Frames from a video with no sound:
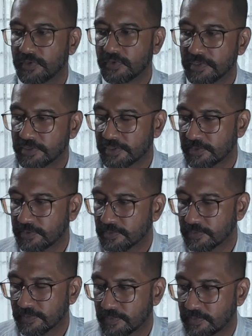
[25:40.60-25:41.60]
Cool.
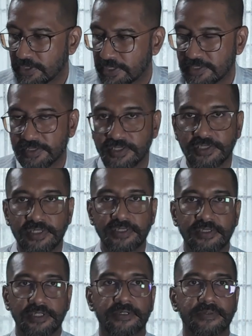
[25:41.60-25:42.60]
So what I
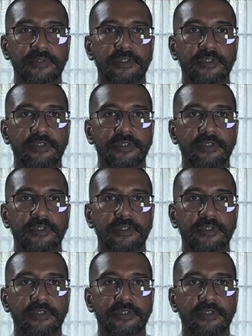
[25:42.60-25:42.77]
suggest,